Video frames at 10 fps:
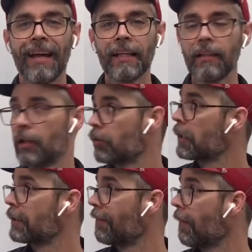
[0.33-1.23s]
Hi, today we're
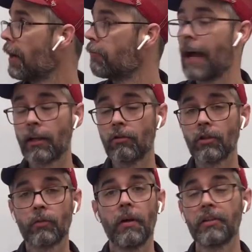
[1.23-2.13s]
going to divide radical
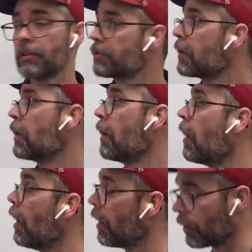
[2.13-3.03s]
expressions.
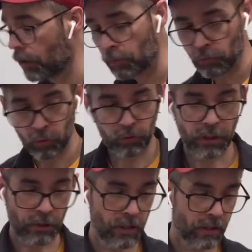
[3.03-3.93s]
Uh, a couple rules
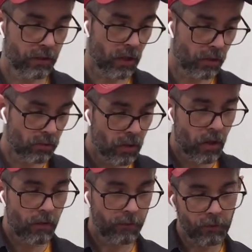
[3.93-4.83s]
that you need to know.
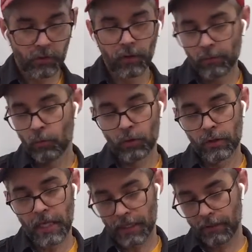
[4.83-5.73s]
First off, we're
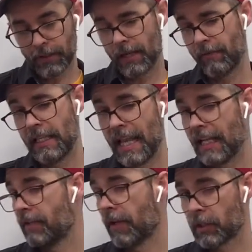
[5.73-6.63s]
not allowed to have a
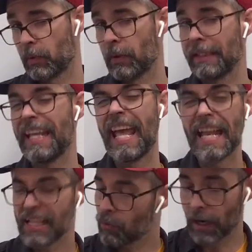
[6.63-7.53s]
negative exponent
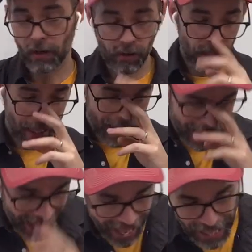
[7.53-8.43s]
anywhere,
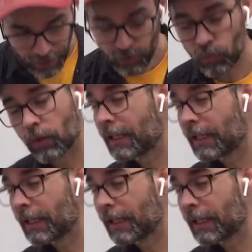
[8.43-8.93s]
and we're